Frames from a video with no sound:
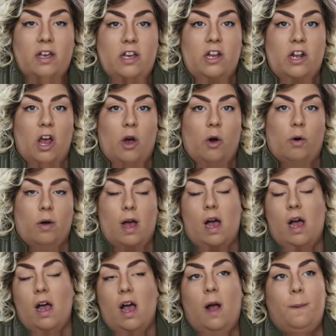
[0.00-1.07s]
You know,
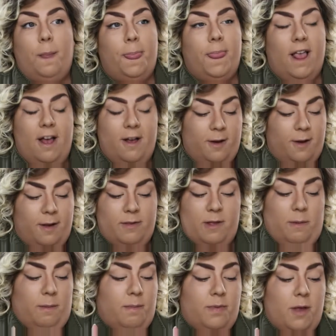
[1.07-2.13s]

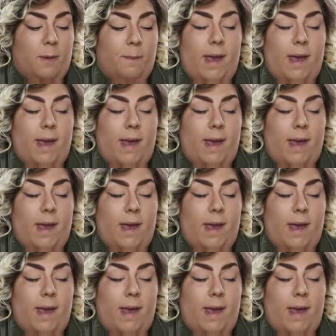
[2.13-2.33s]
their